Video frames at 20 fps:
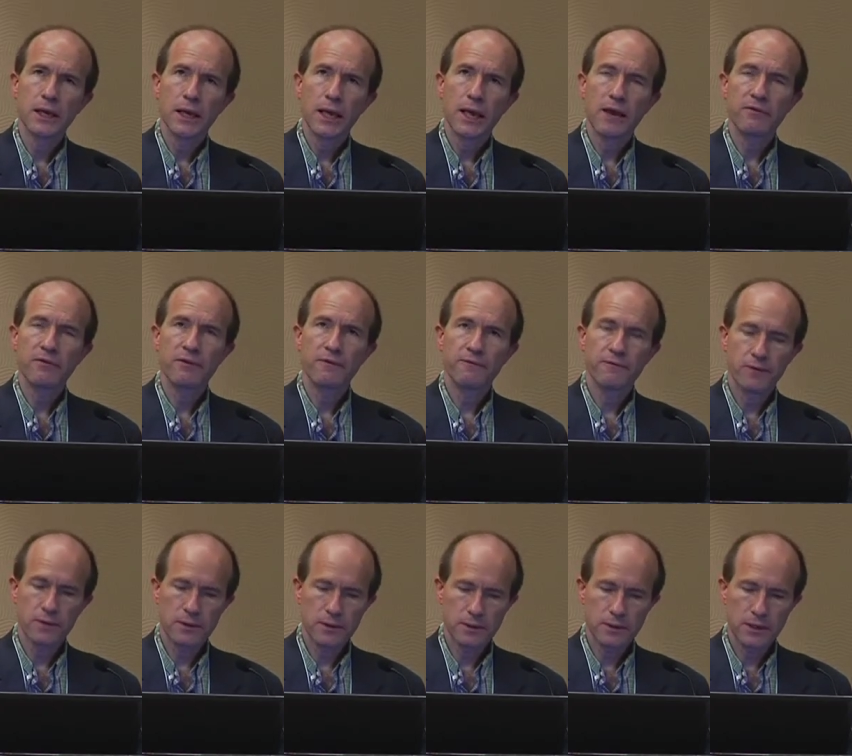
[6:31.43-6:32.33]
if the
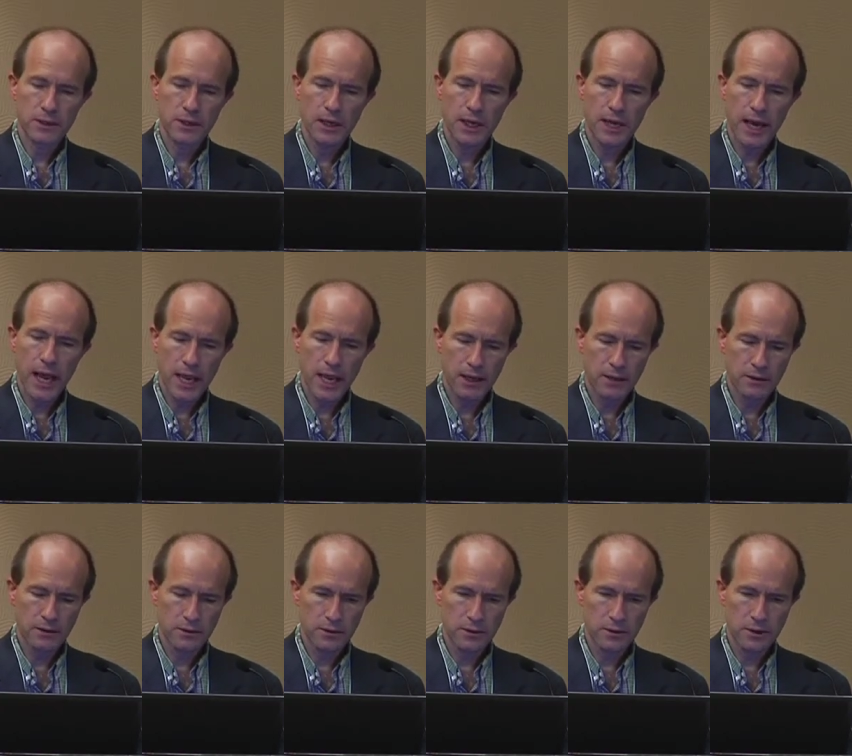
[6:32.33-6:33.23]
foot and
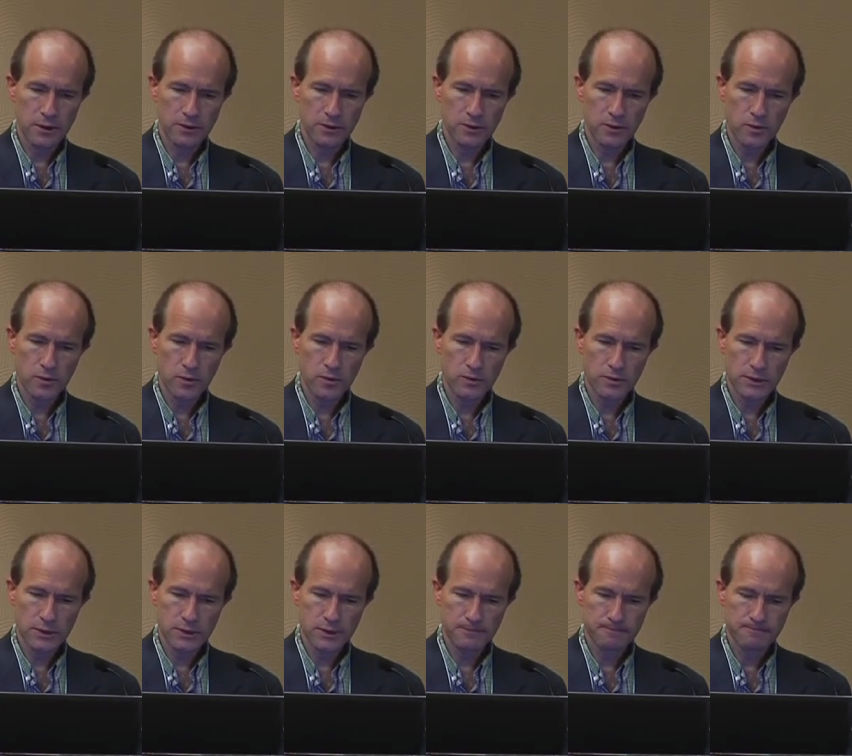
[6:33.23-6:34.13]
ankle are also
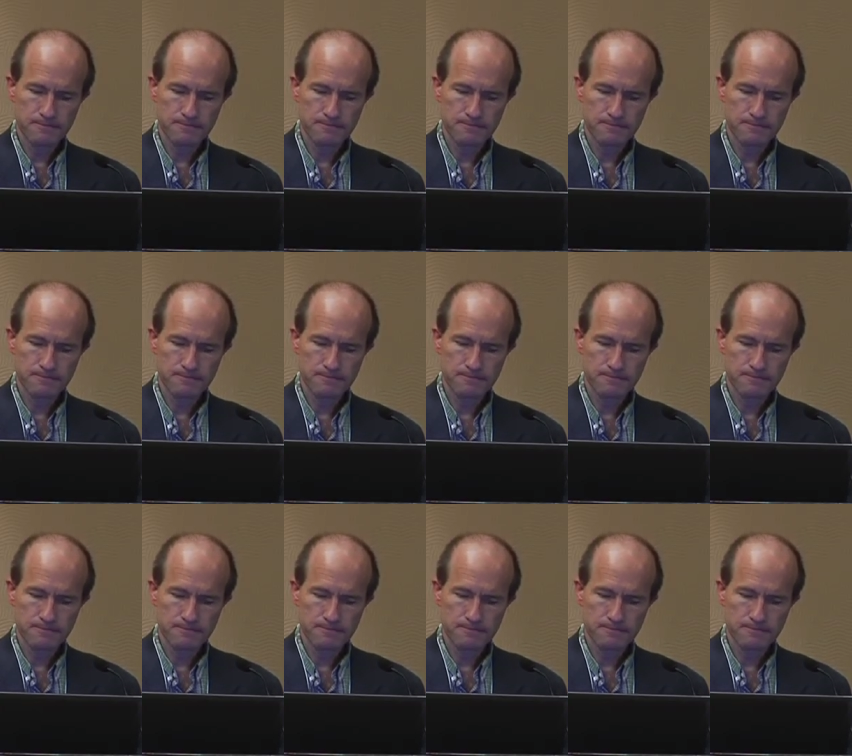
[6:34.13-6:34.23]
loose.